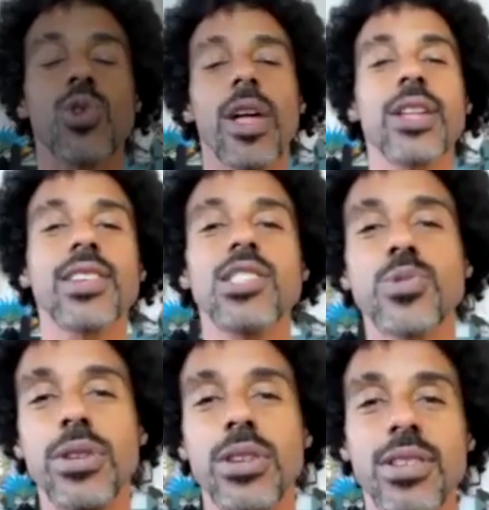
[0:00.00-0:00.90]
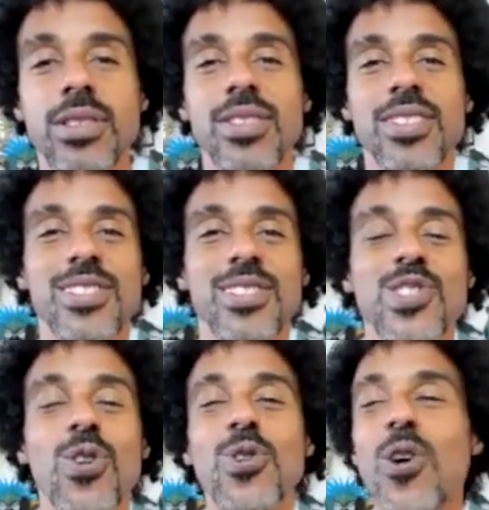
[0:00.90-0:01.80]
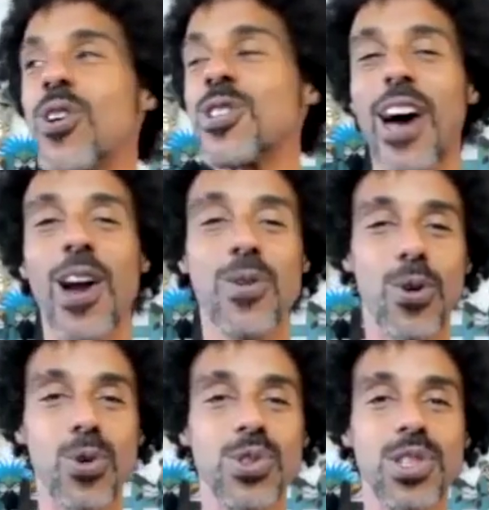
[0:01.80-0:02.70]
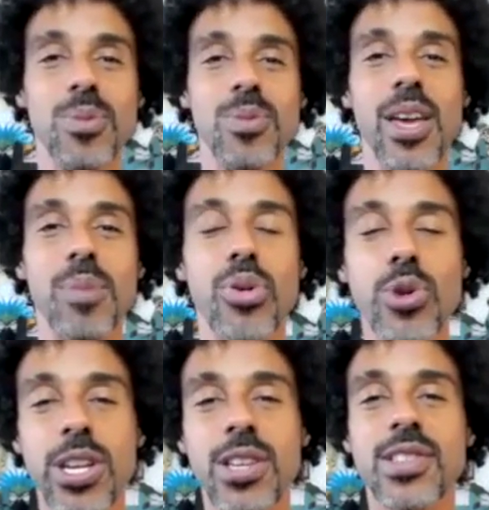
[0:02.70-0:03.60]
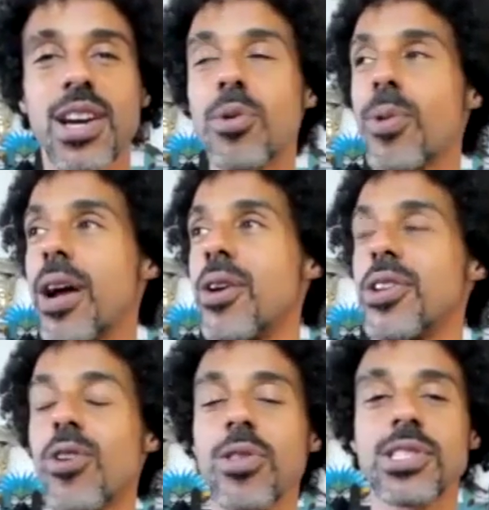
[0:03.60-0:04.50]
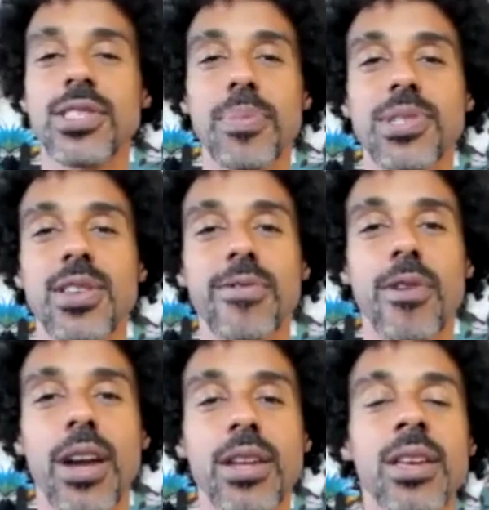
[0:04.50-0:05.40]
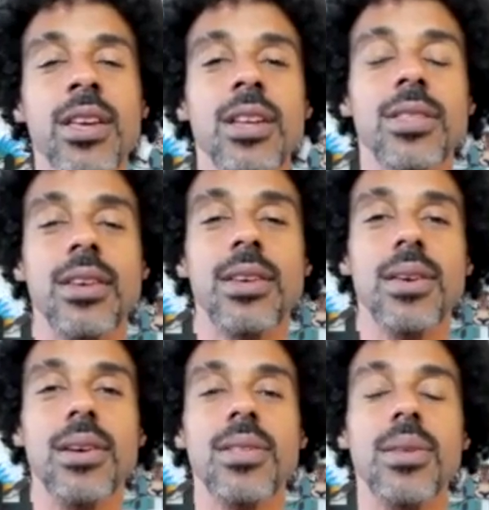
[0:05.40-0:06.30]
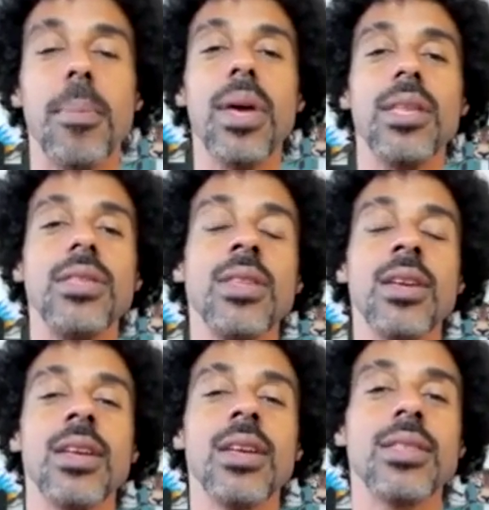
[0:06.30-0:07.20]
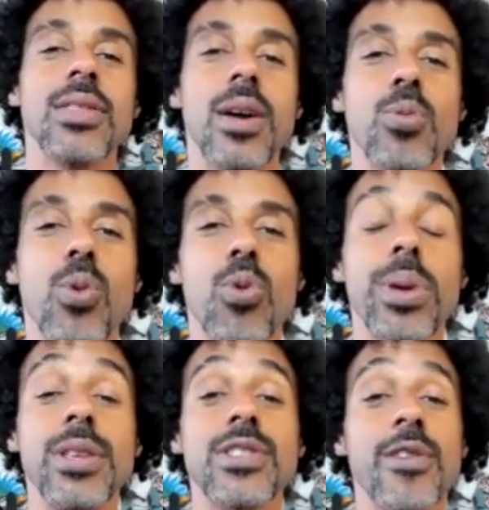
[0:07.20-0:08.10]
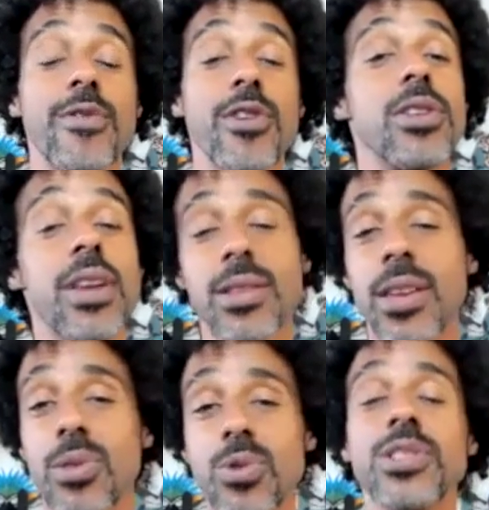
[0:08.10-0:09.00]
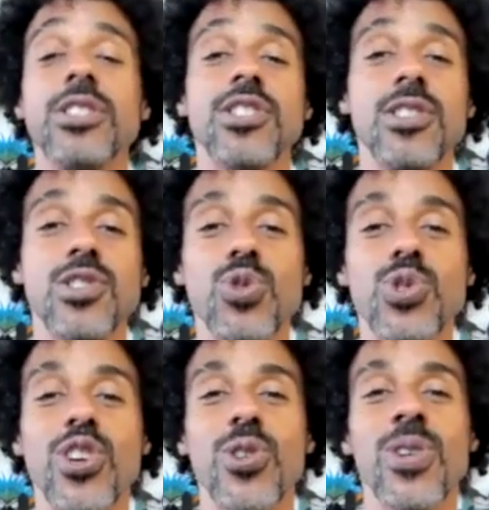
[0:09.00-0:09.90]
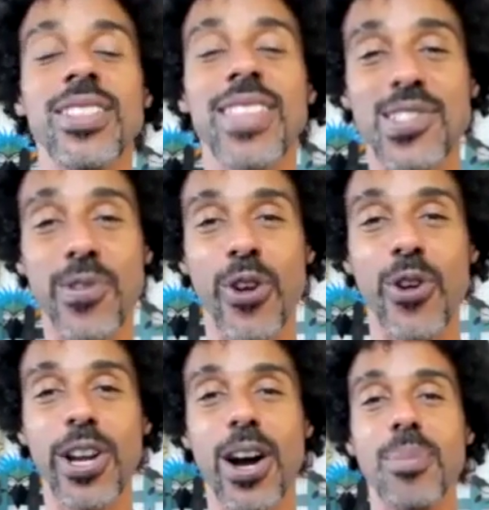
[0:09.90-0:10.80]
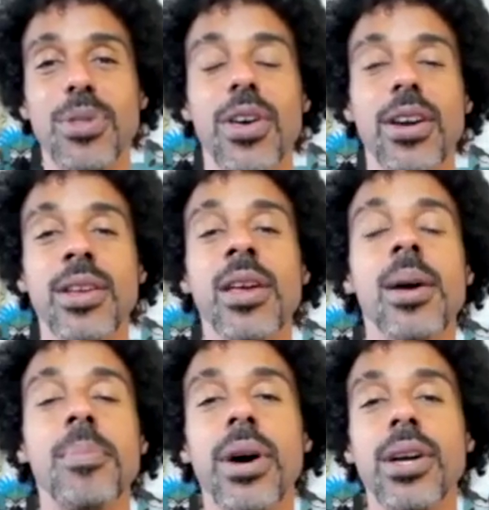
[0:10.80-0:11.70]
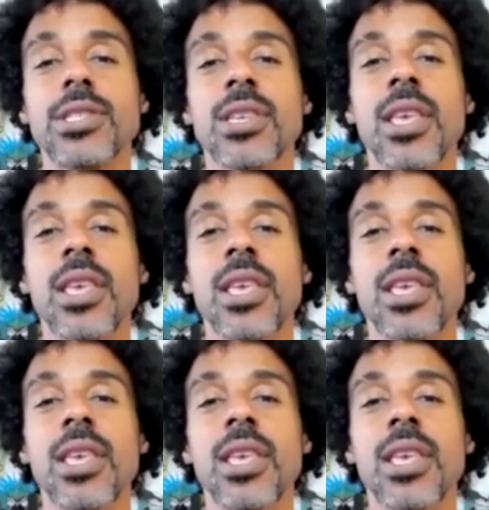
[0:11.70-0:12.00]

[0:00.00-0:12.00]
a lot of times when the so-called Tyrones and Pookies come around and all this type of stuff, right? The men that womb beings are feeling, they lose their shit too. So that's a very common thing. But